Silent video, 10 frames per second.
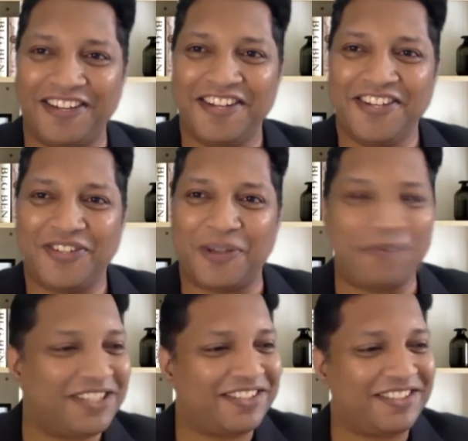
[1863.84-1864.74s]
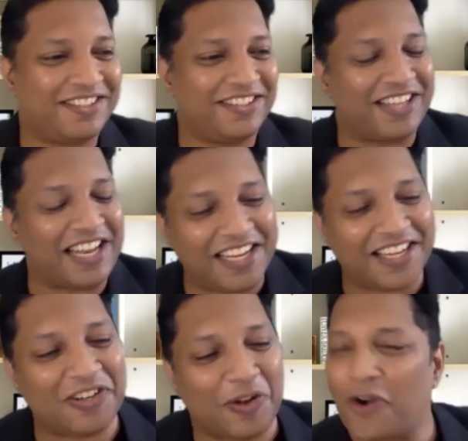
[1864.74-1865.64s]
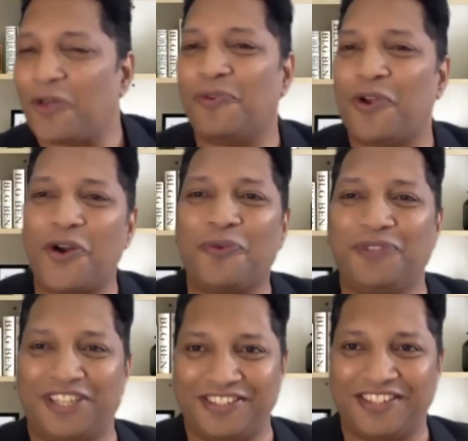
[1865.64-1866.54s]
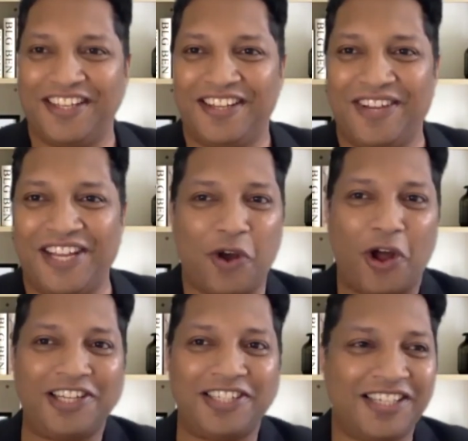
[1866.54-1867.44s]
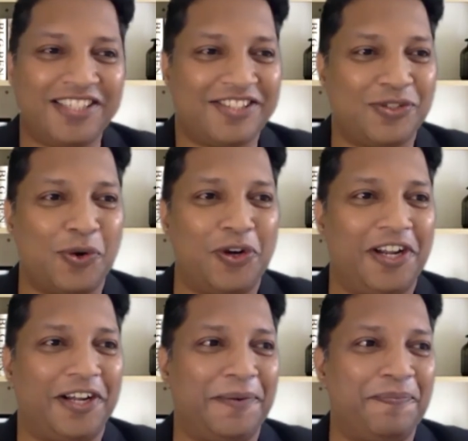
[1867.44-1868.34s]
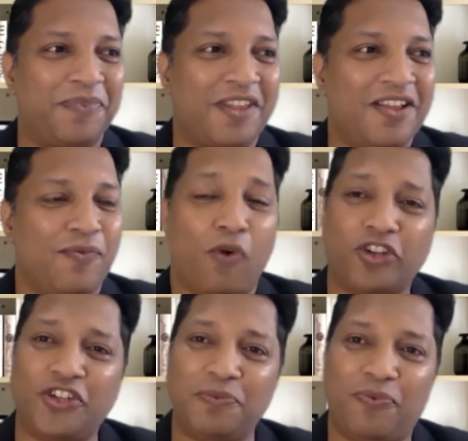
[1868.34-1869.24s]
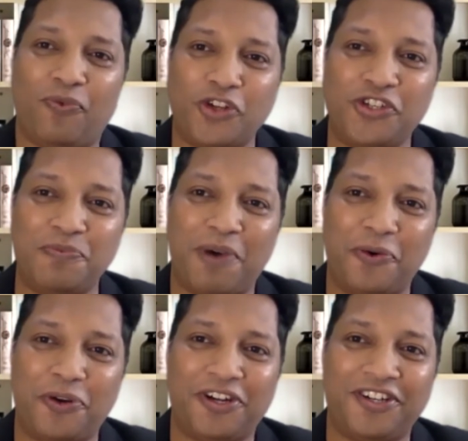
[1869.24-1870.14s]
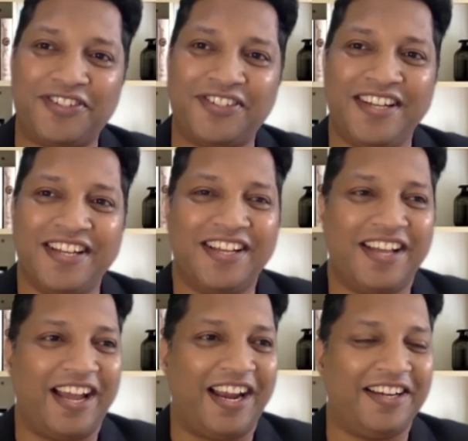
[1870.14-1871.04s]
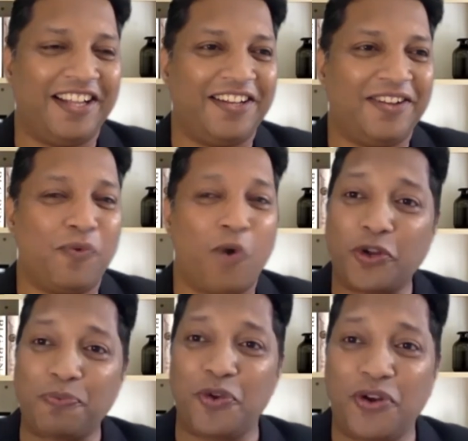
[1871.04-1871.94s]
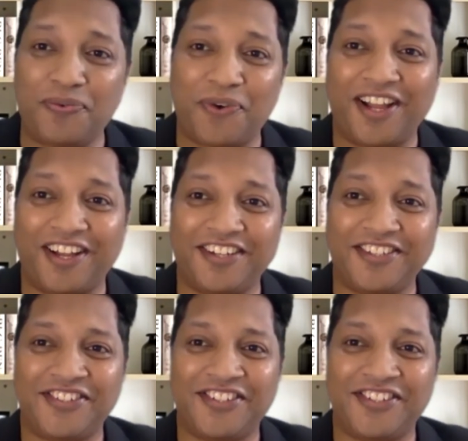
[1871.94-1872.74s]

So I've been selling lot of things. In college, I sold washing powders and then water purifiers.